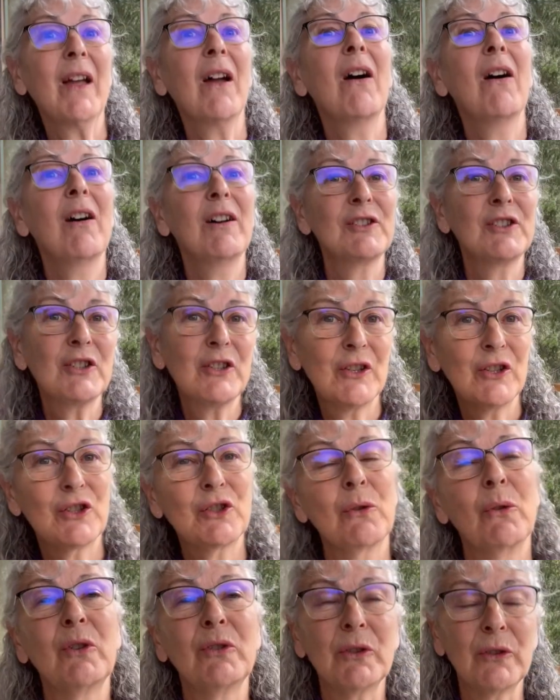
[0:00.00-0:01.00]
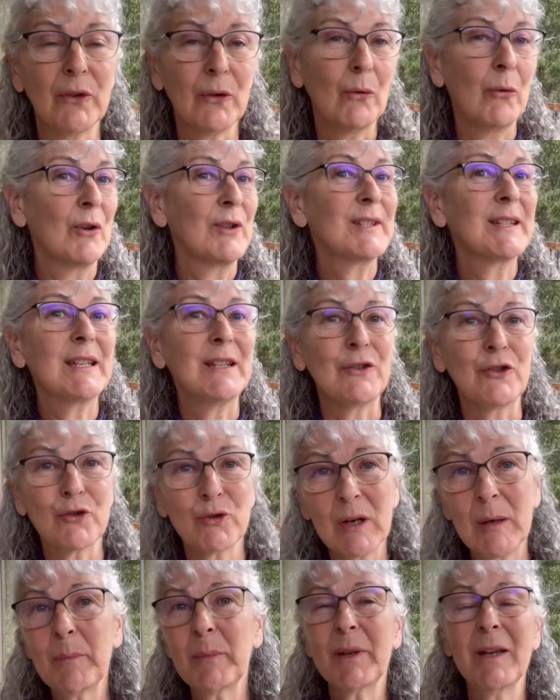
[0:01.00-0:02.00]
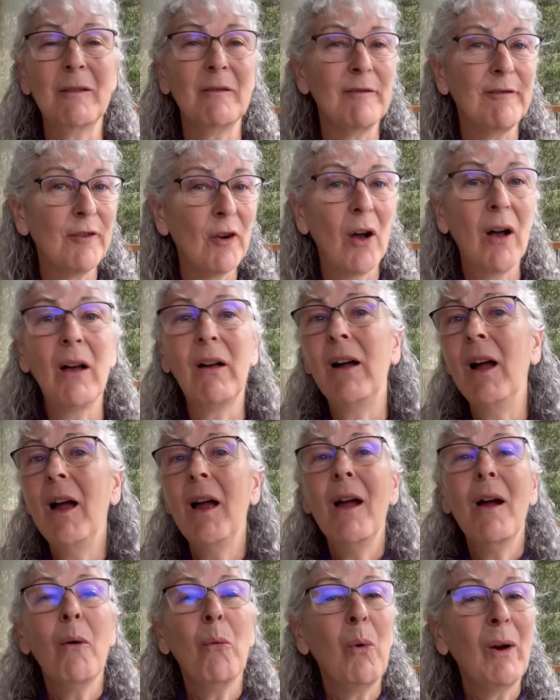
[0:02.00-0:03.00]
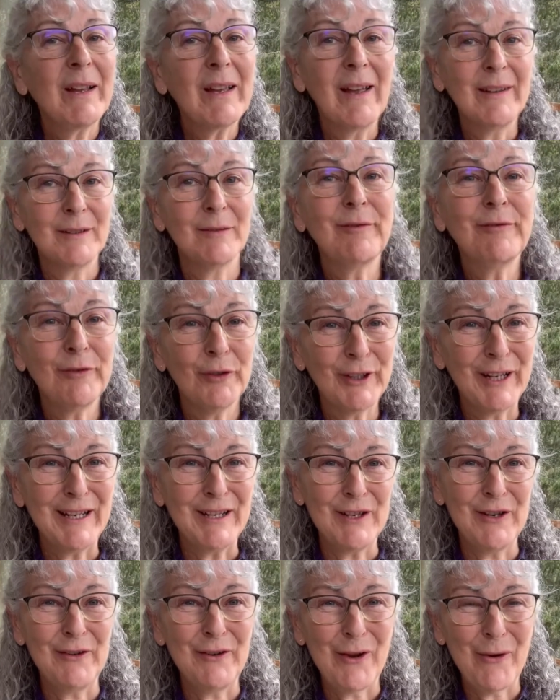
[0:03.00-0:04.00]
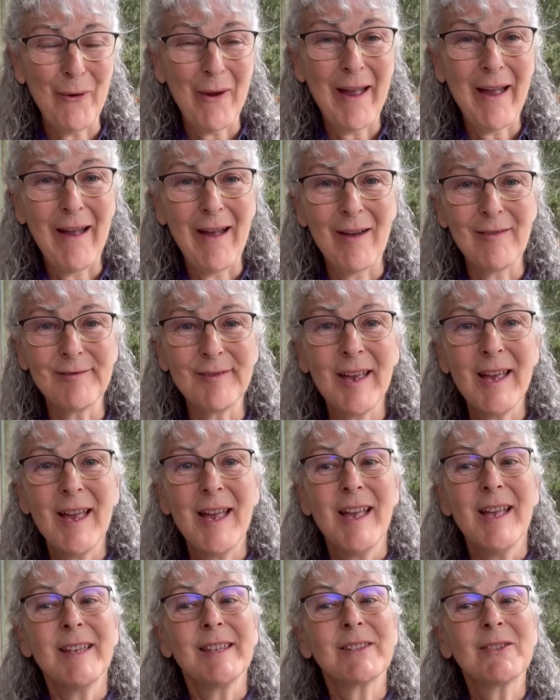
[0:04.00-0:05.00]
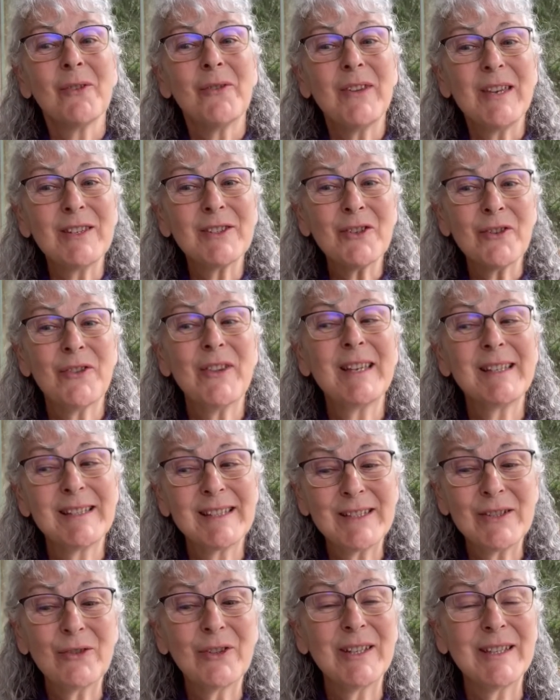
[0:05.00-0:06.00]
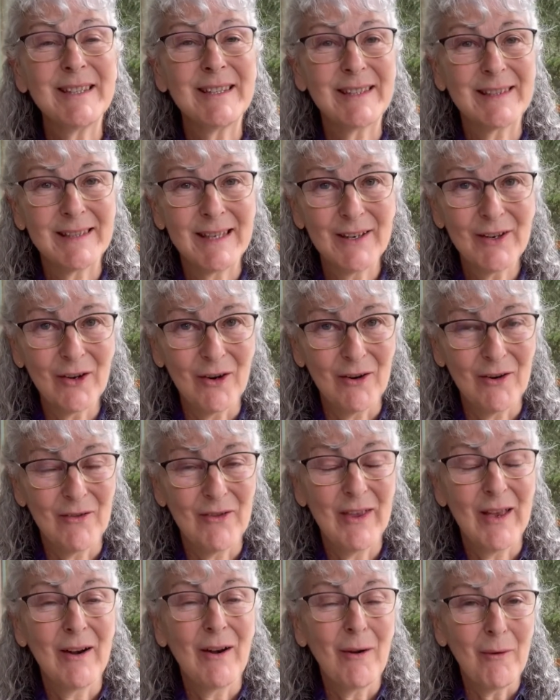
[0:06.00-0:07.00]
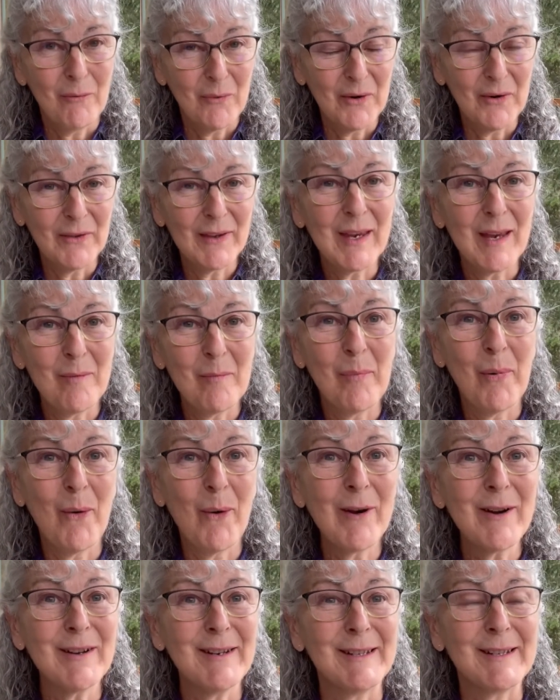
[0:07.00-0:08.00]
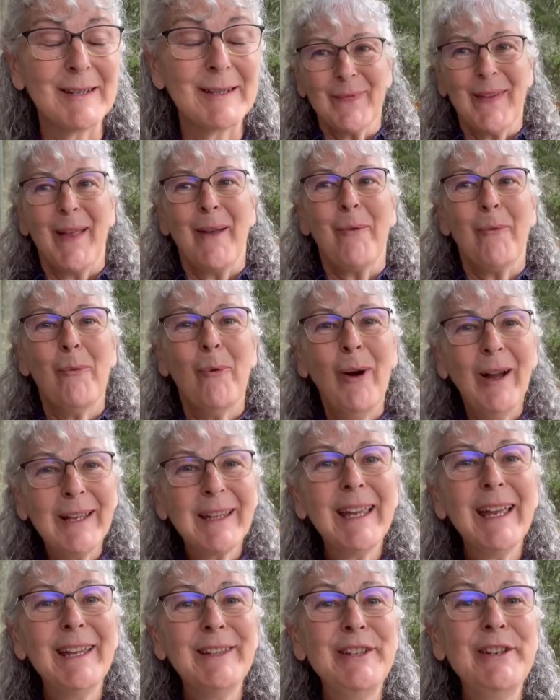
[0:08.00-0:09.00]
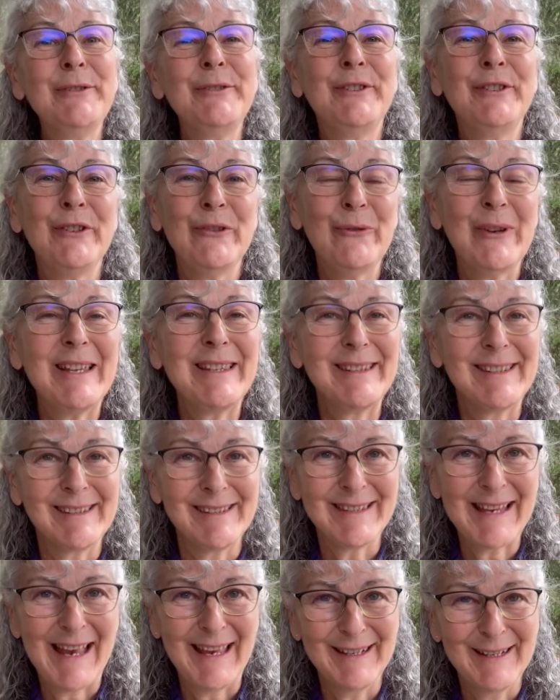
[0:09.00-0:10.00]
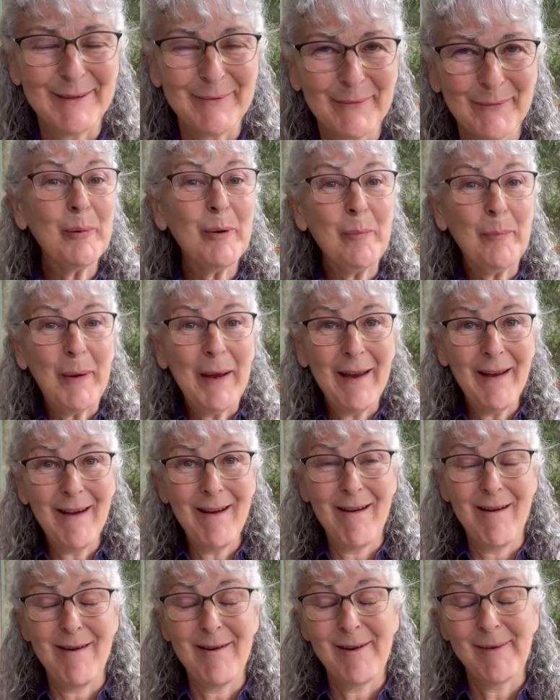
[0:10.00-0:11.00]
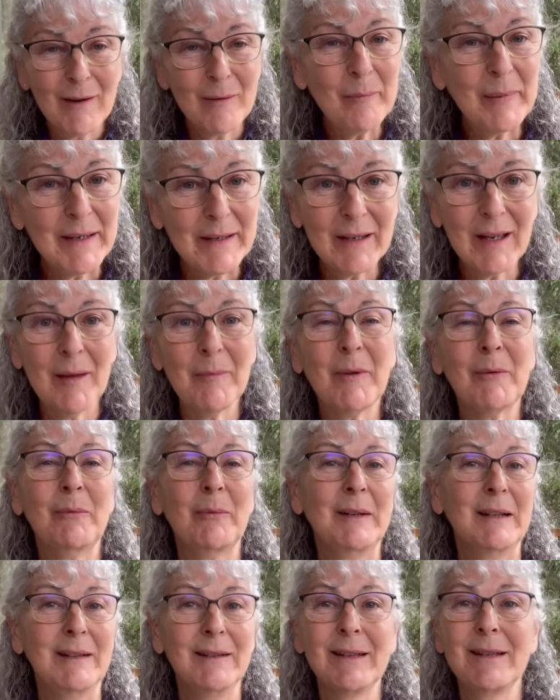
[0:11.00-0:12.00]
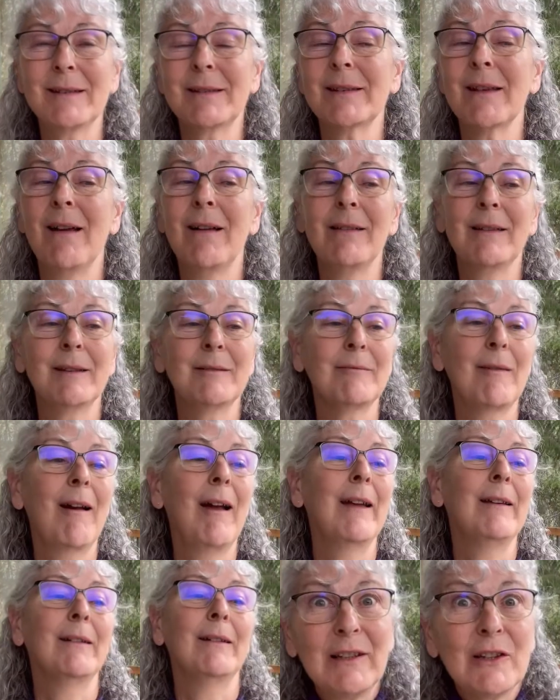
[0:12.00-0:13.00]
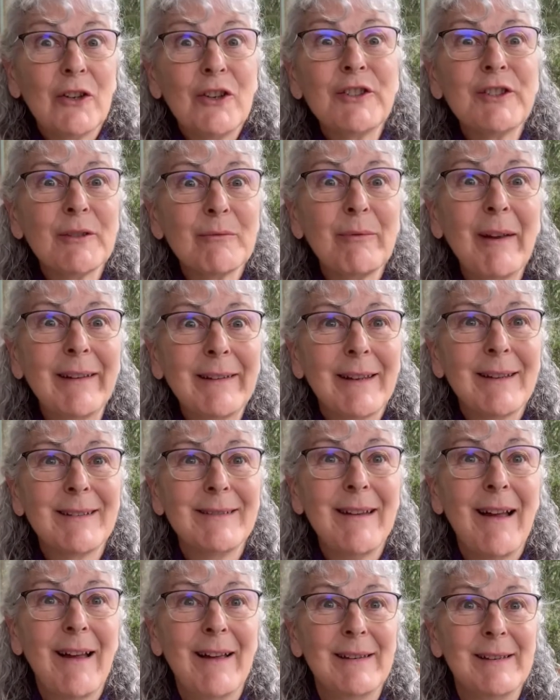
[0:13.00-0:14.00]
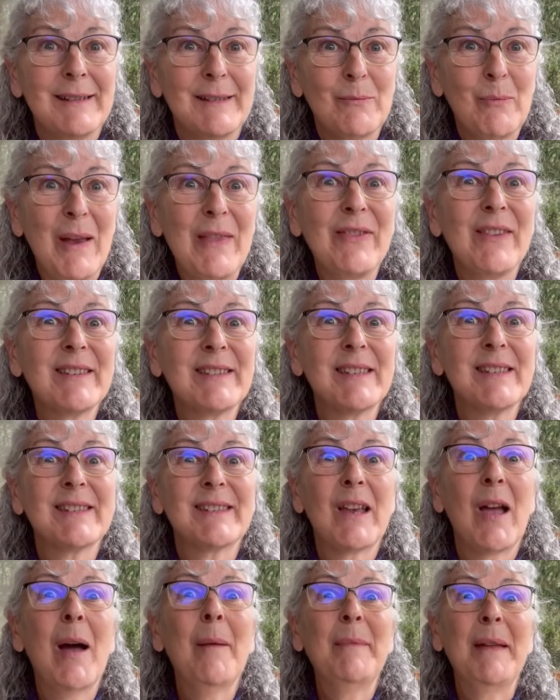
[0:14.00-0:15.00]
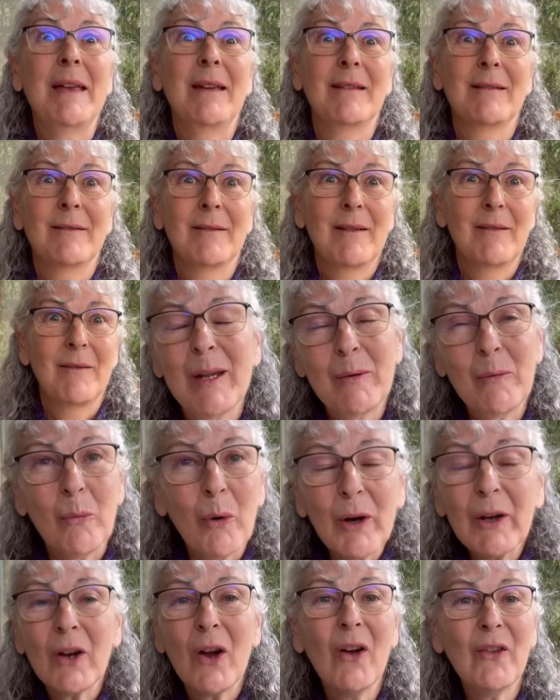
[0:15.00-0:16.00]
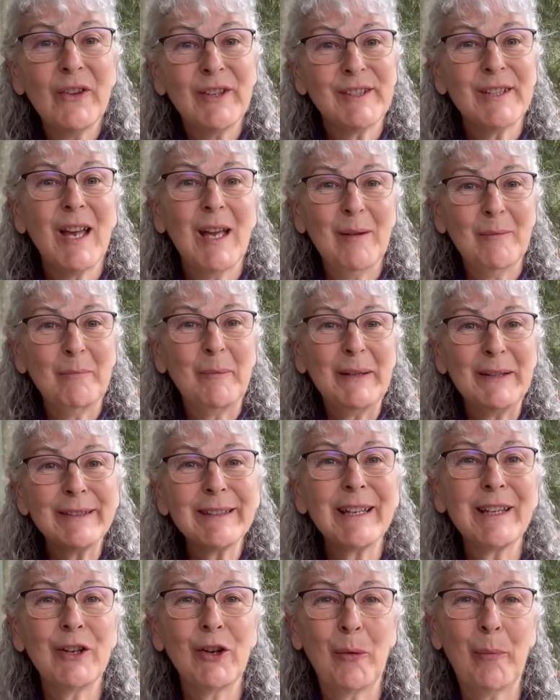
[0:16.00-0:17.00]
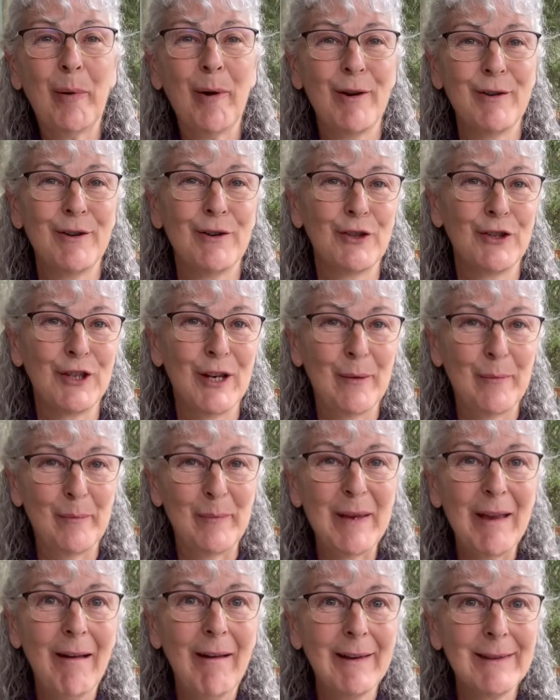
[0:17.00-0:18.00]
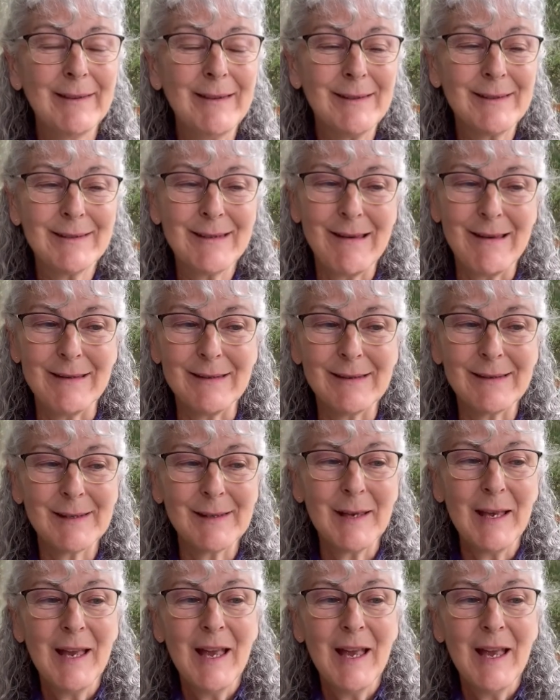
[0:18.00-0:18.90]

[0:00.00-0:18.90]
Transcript: onto the shoulder. The horse can trip, can fall. What kind of footing do you have? So these are things to consider that are really important. What can you do instead? Prepare and become a really solid rider. Learn to recognize when this is coming and work all the time building your partnership behind the scenes.